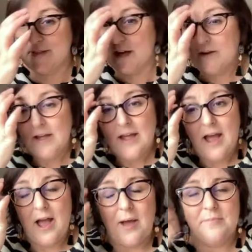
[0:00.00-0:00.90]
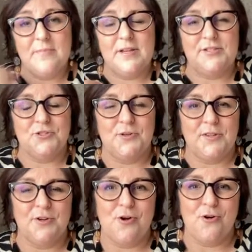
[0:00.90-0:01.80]
So
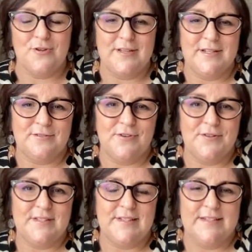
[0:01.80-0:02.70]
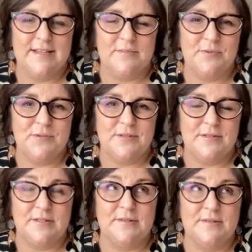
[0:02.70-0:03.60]
ensuring that cotton is grown sustainably